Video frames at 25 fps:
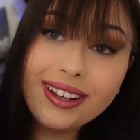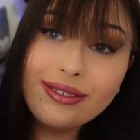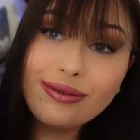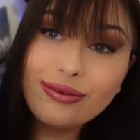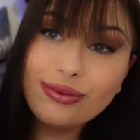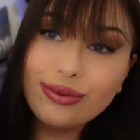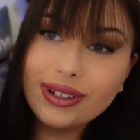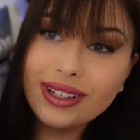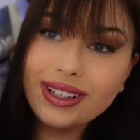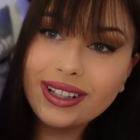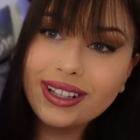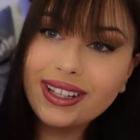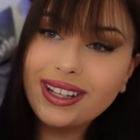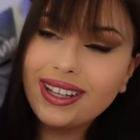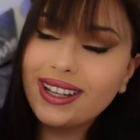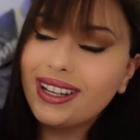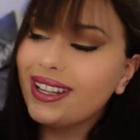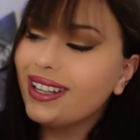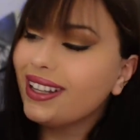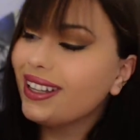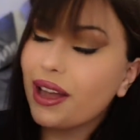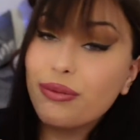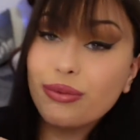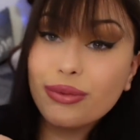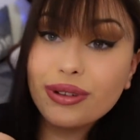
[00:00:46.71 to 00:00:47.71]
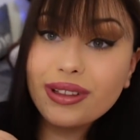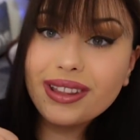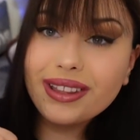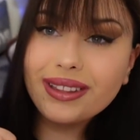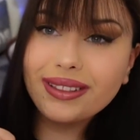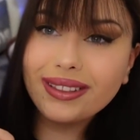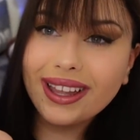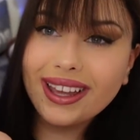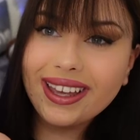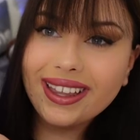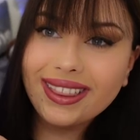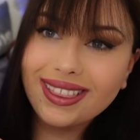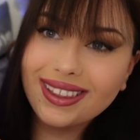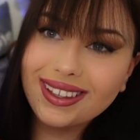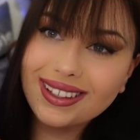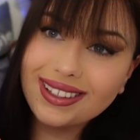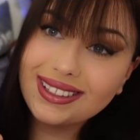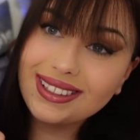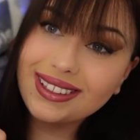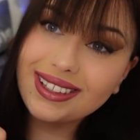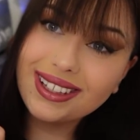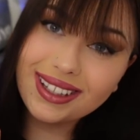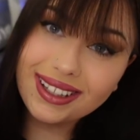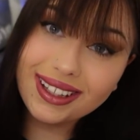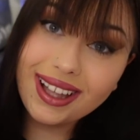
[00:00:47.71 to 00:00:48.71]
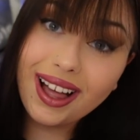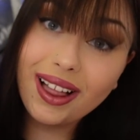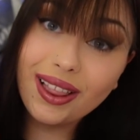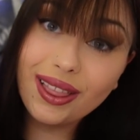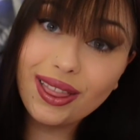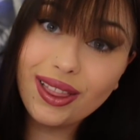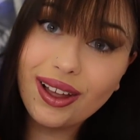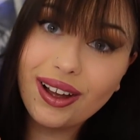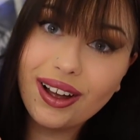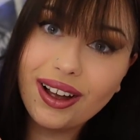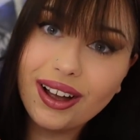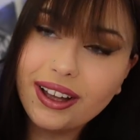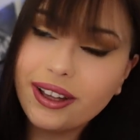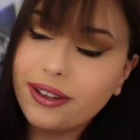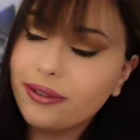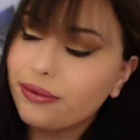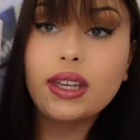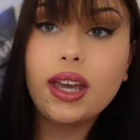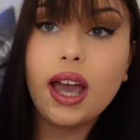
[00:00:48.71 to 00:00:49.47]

I really, really like these, like, a lot.